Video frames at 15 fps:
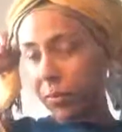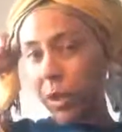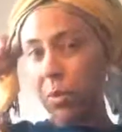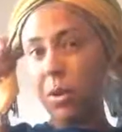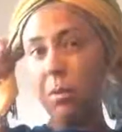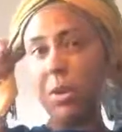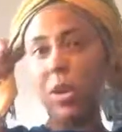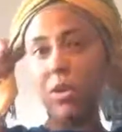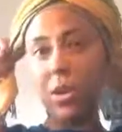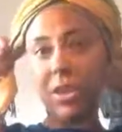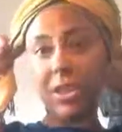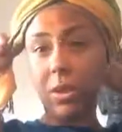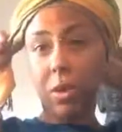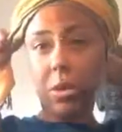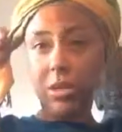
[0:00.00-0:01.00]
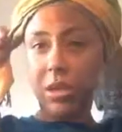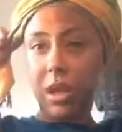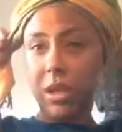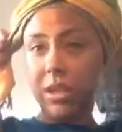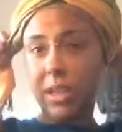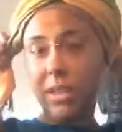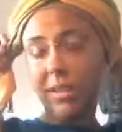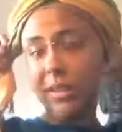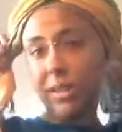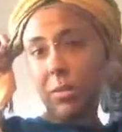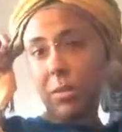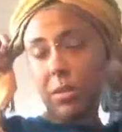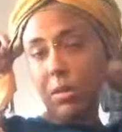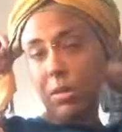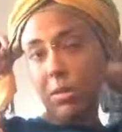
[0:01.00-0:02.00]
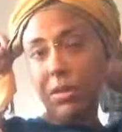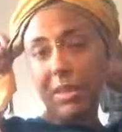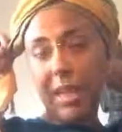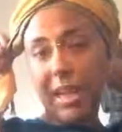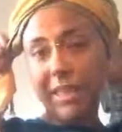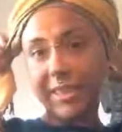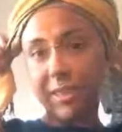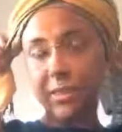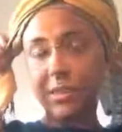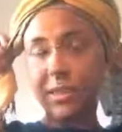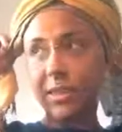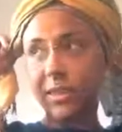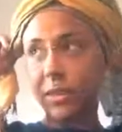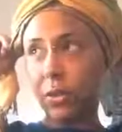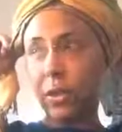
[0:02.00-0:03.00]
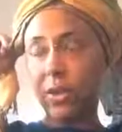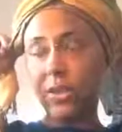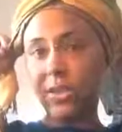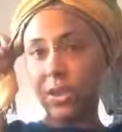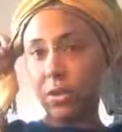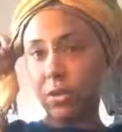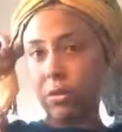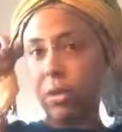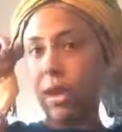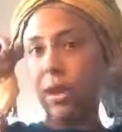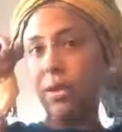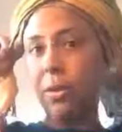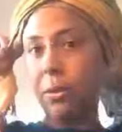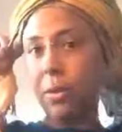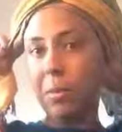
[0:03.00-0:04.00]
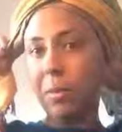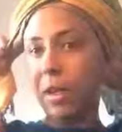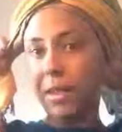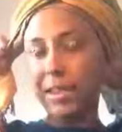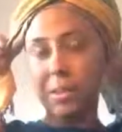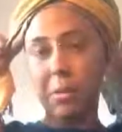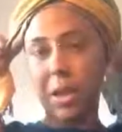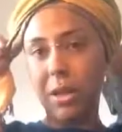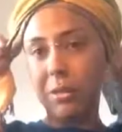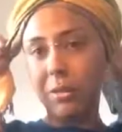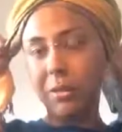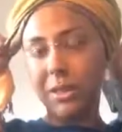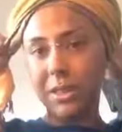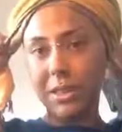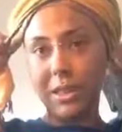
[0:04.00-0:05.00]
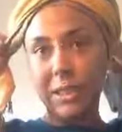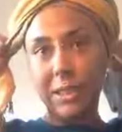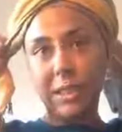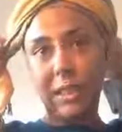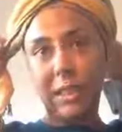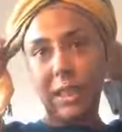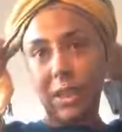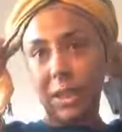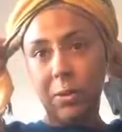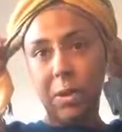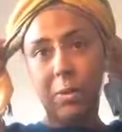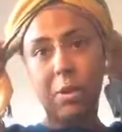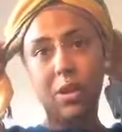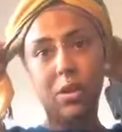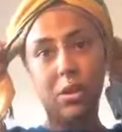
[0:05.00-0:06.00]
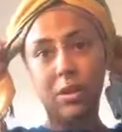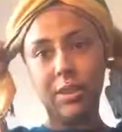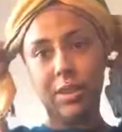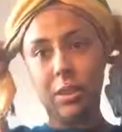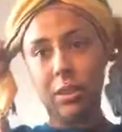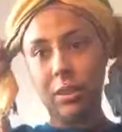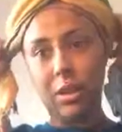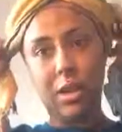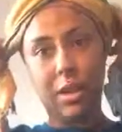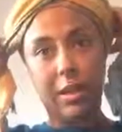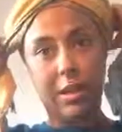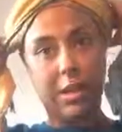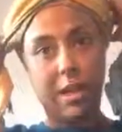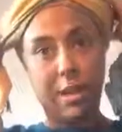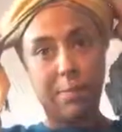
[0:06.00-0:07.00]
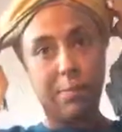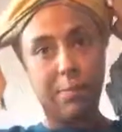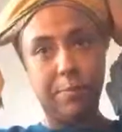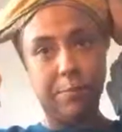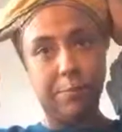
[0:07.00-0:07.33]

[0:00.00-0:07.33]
You want to make sure it's all tucked in, so all those tassels, sorry there's a train going past my house. You want to make sure it's all tucked in.